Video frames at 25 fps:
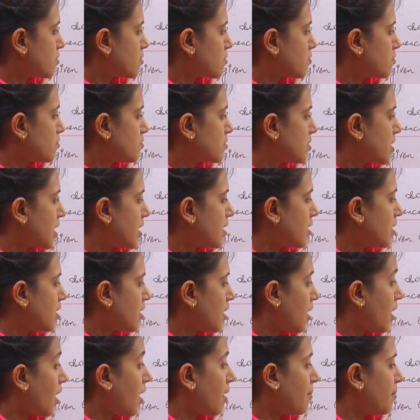to the
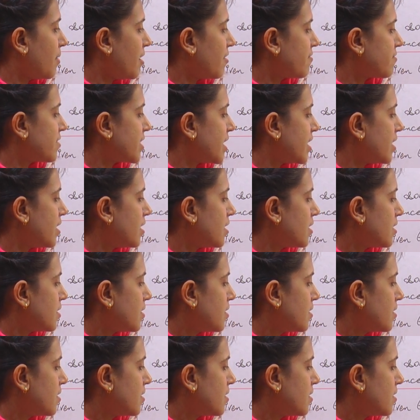above the